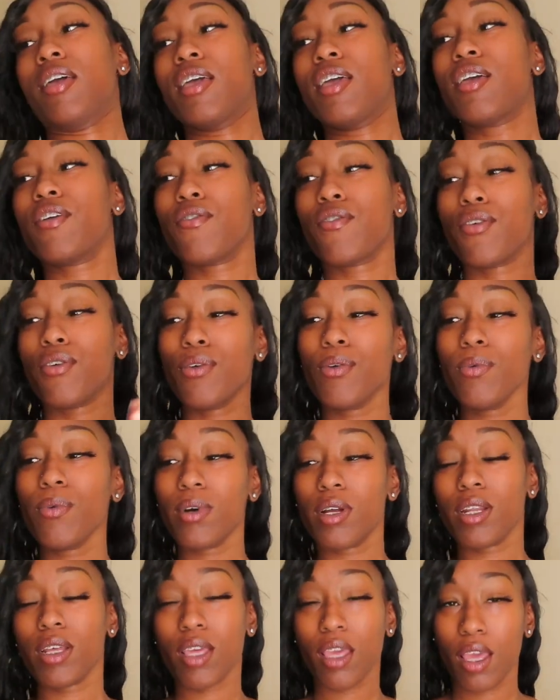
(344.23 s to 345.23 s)
If you
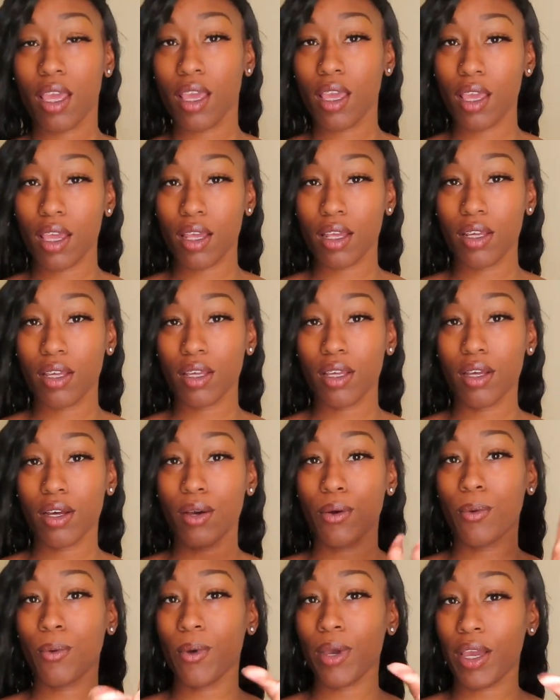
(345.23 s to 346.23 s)
want to get
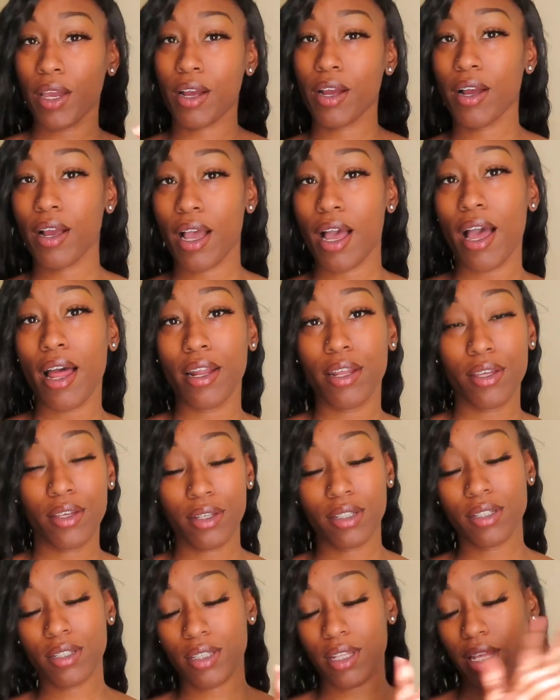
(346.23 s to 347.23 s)
aware out of
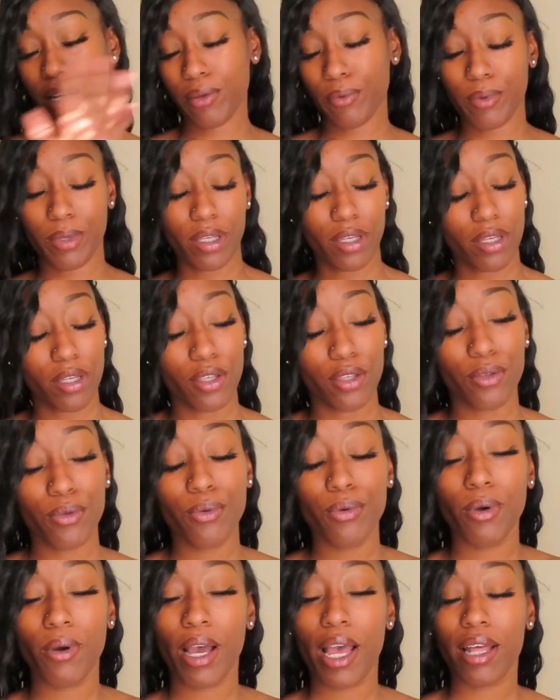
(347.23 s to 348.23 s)
your synthetic wig,
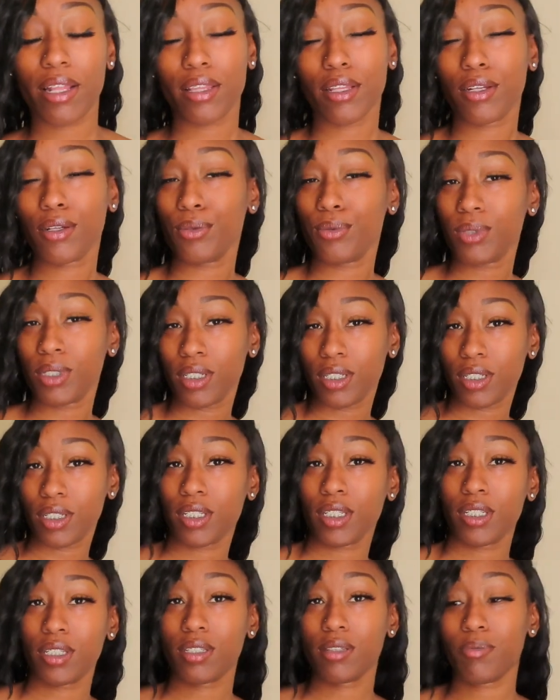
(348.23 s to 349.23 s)
you're going to have to do this,
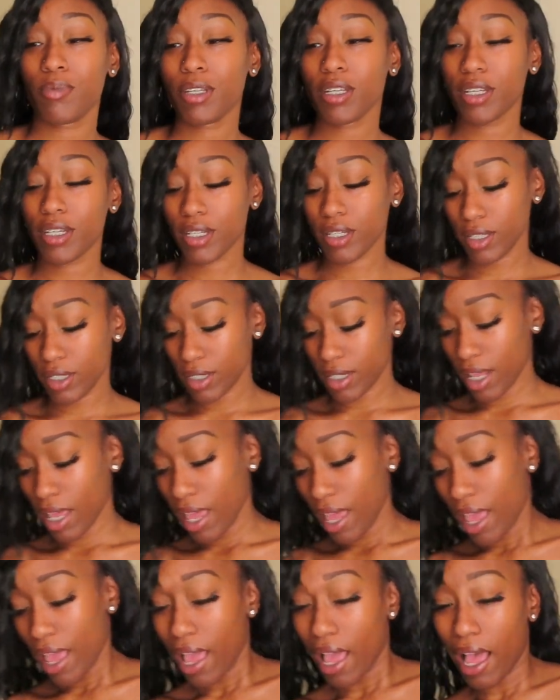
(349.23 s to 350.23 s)
this, because
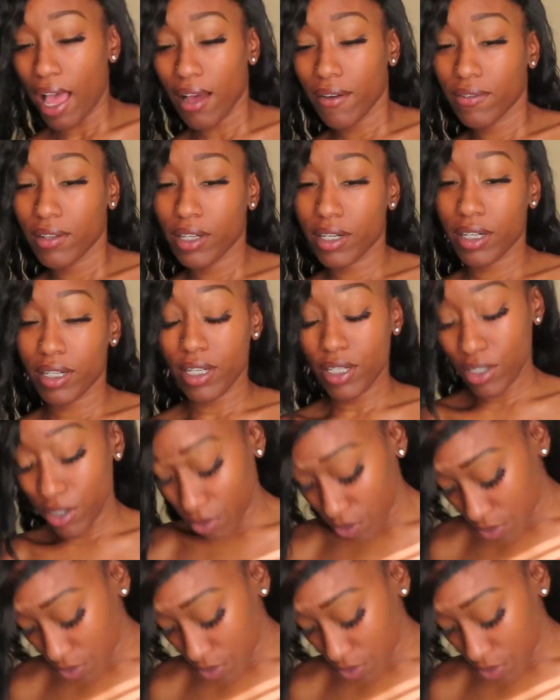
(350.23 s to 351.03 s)
I've learned that